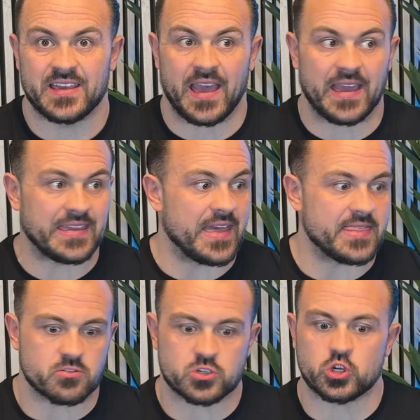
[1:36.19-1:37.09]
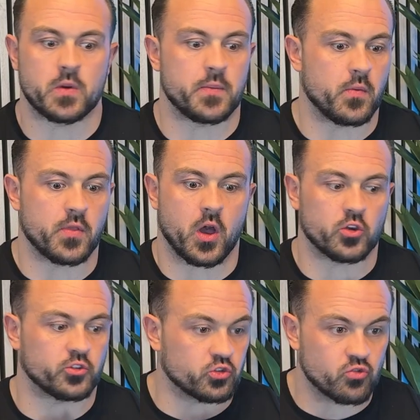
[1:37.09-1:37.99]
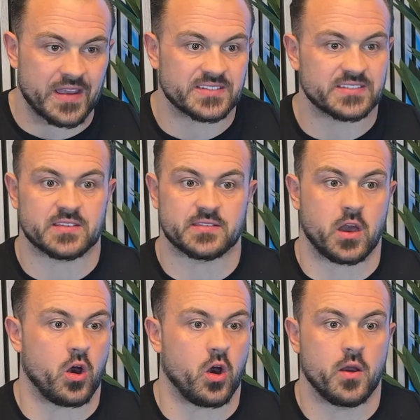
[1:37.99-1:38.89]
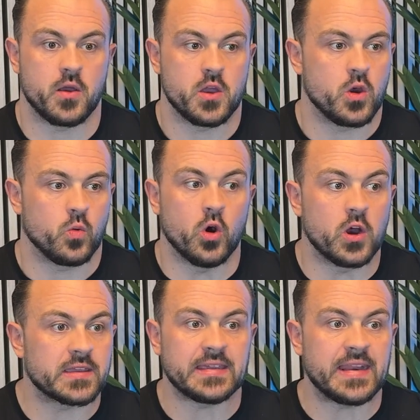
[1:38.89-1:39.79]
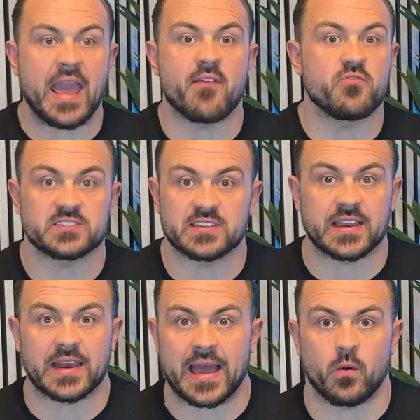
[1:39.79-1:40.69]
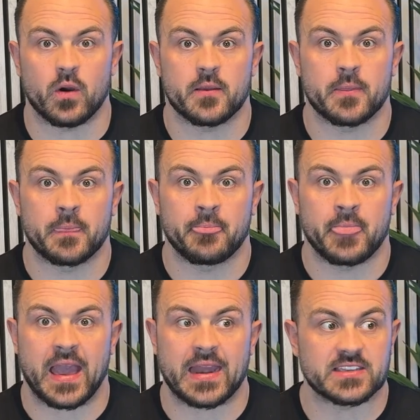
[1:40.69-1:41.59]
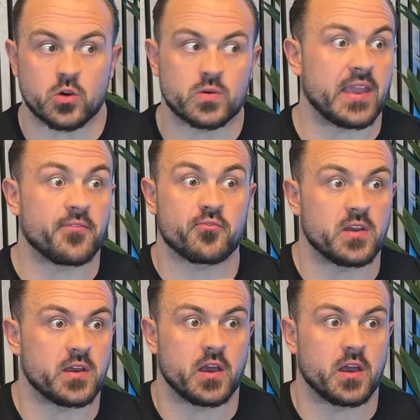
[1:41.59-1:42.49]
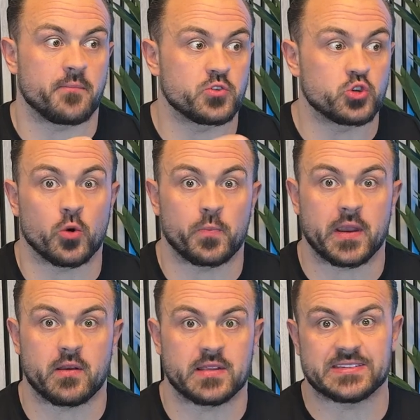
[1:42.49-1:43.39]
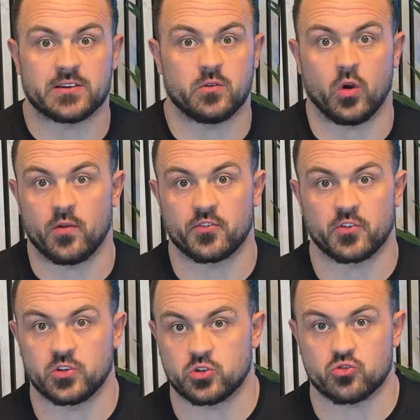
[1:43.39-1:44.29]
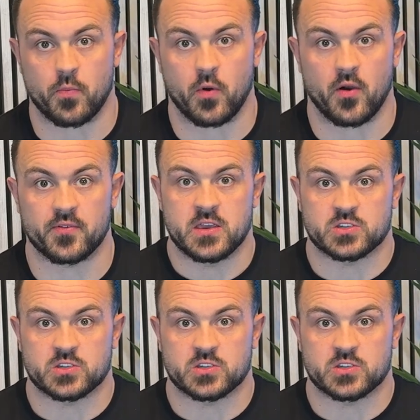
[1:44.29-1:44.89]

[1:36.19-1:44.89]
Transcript: Again, there are so many people that are stressed, that are working every single hour, and it's okay for a short period until all of a sudden you drop off.